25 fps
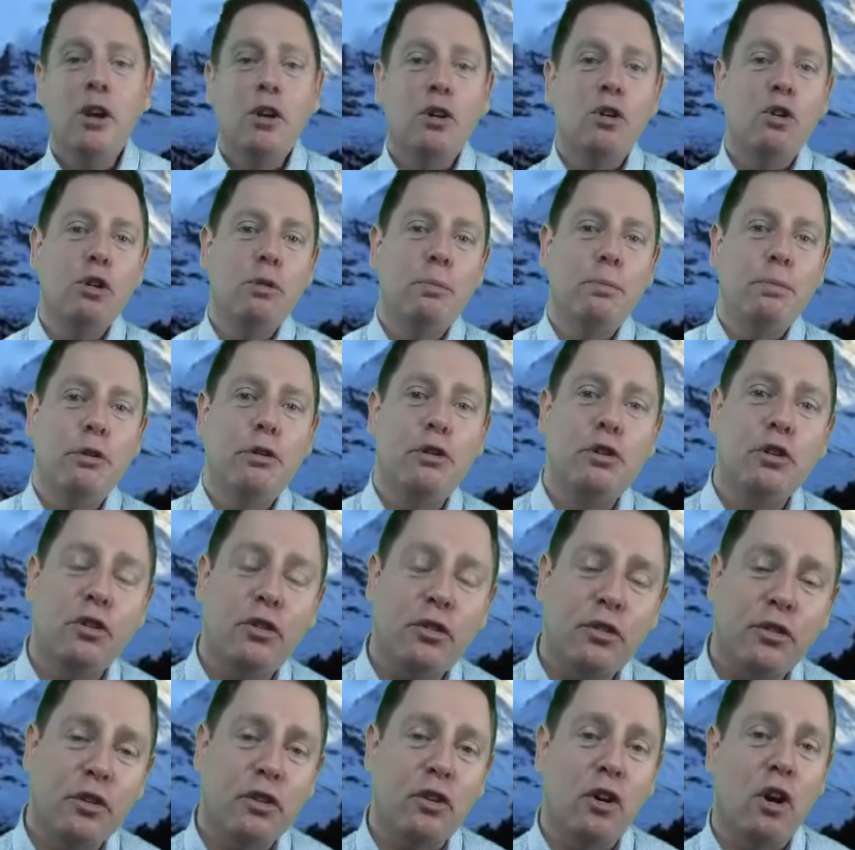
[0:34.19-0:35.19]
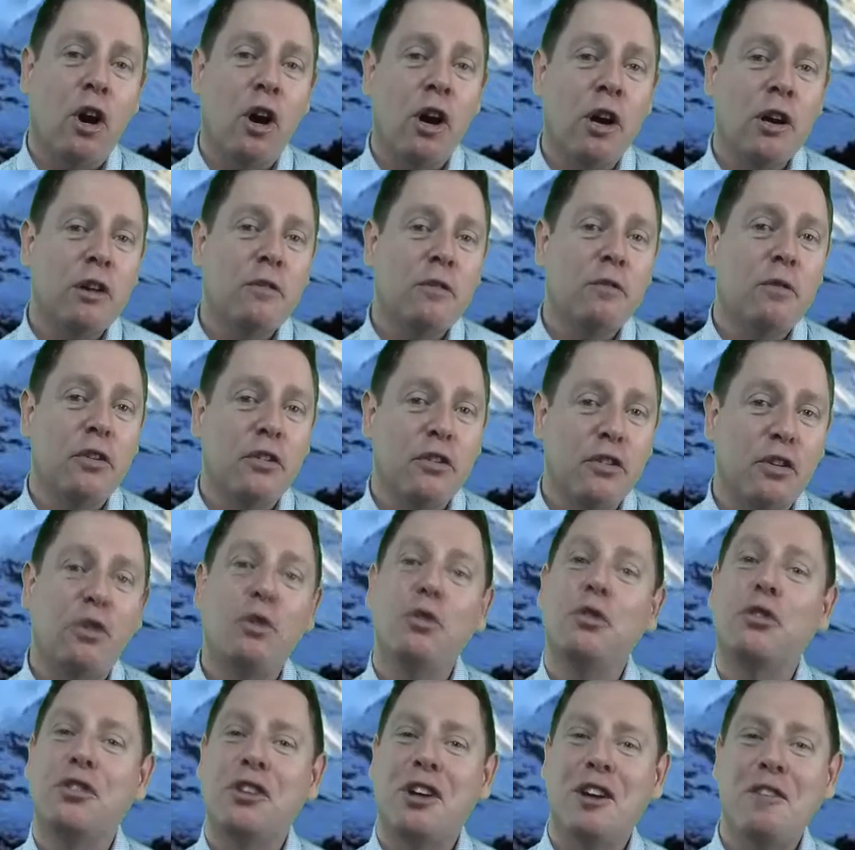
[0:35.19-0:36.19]
could produce the kind of
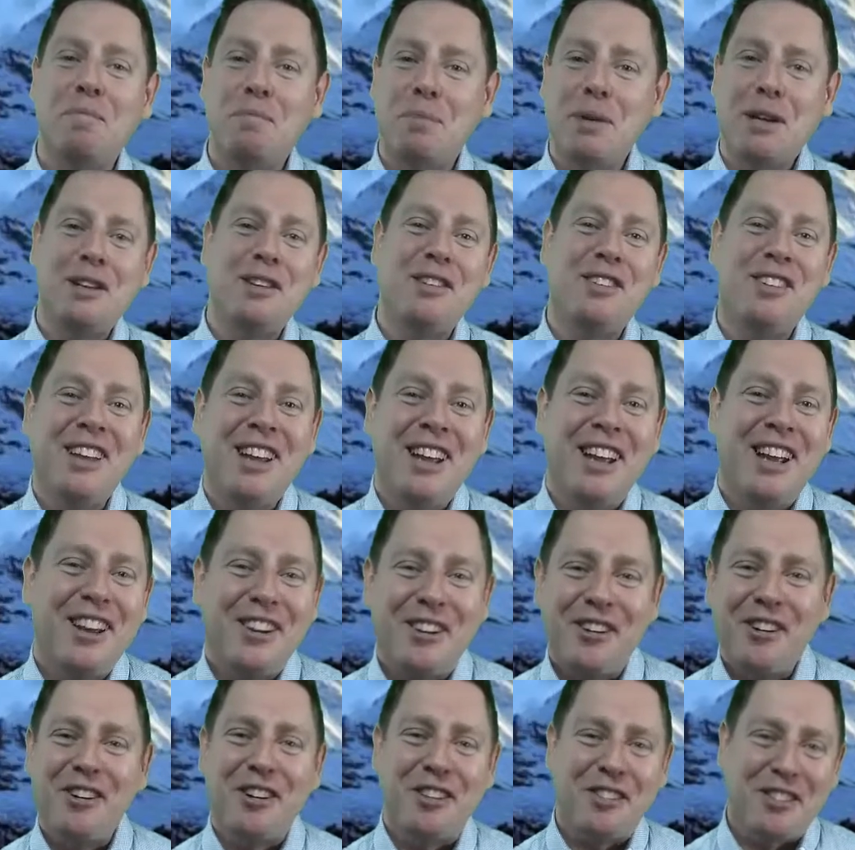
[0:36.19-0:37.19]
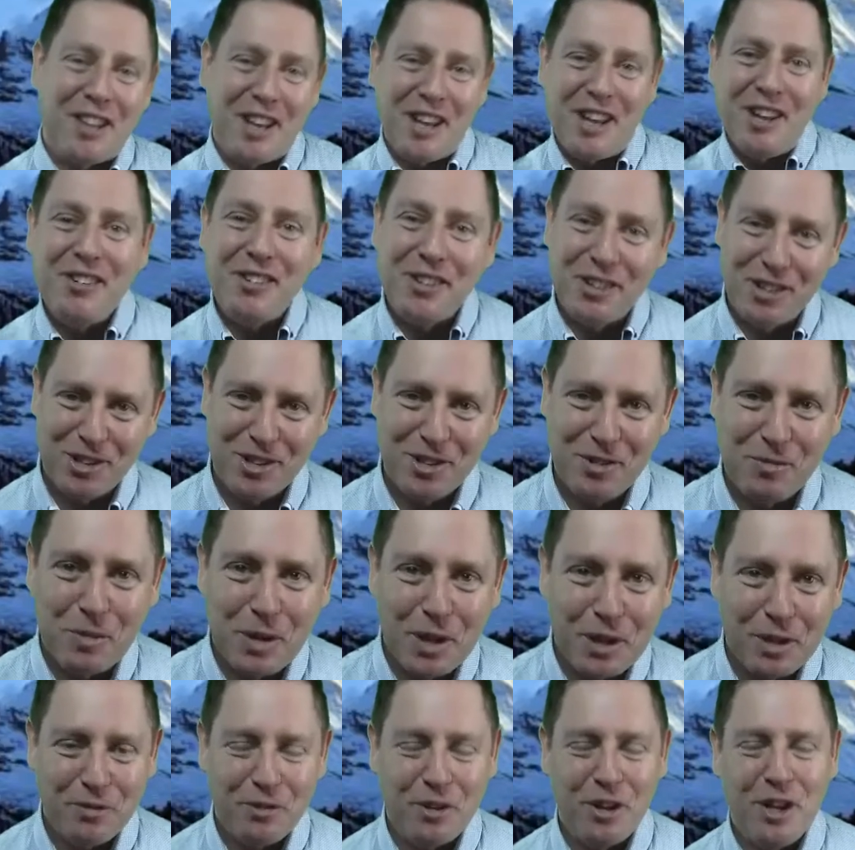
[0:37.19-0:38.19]
results I've been kind of teasing you
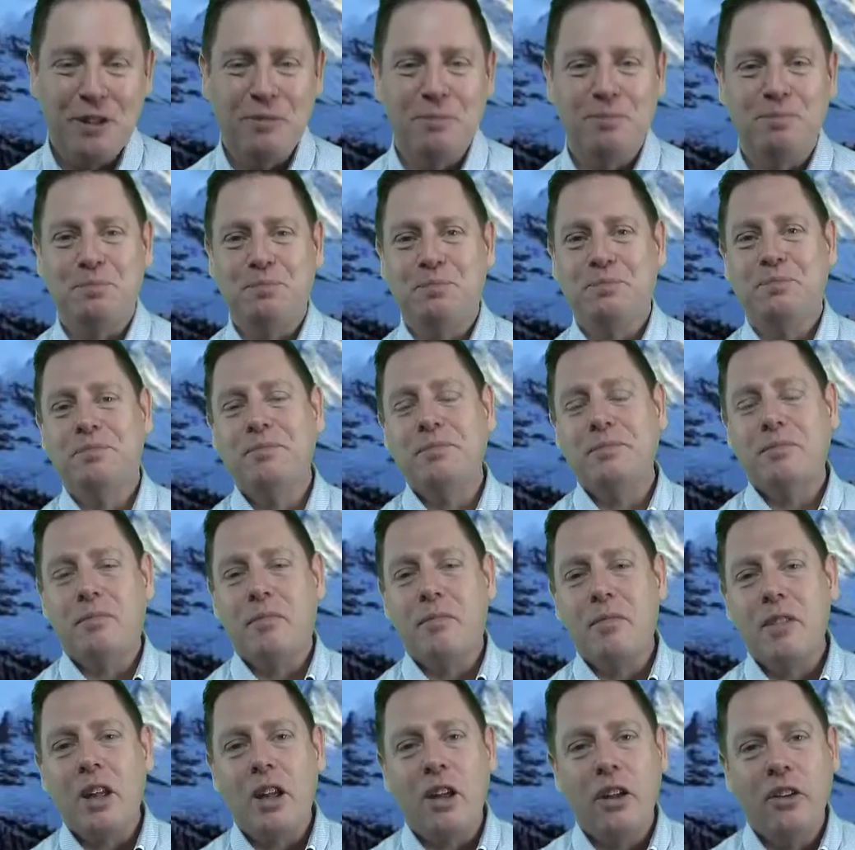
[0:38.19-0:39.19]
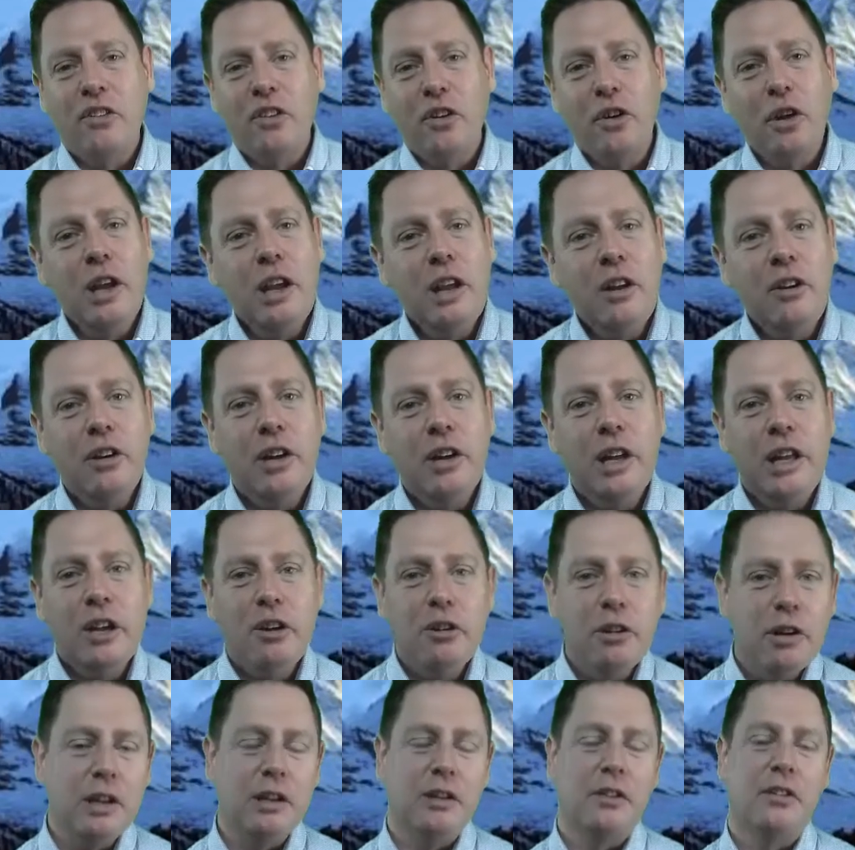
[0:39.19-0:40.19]
with, right? So
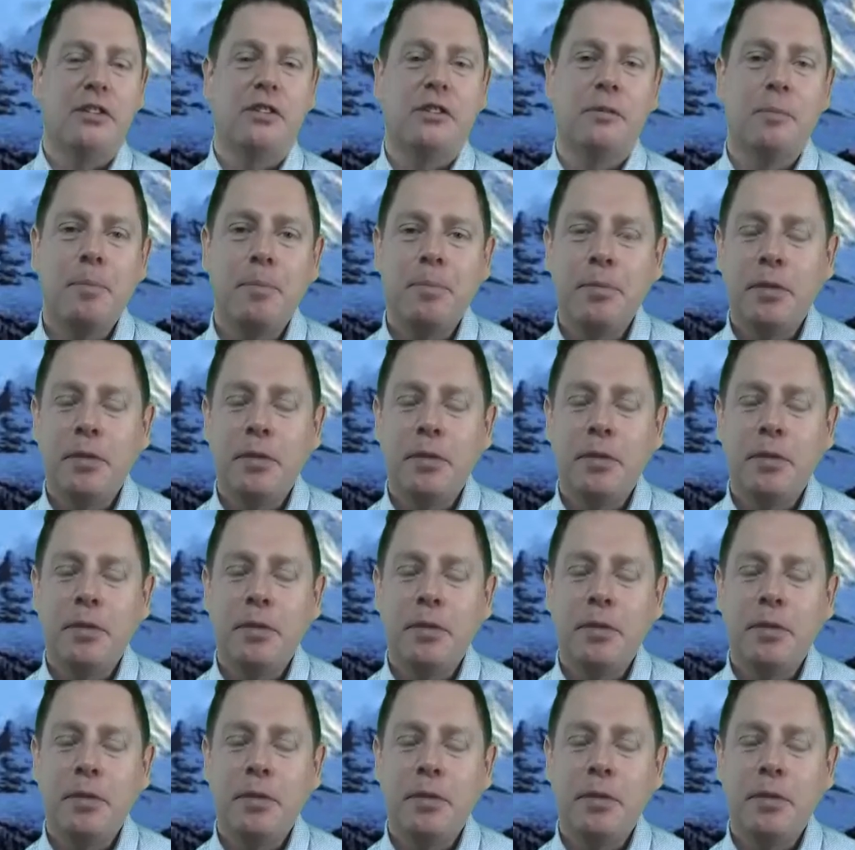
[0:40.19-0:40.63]
here it is.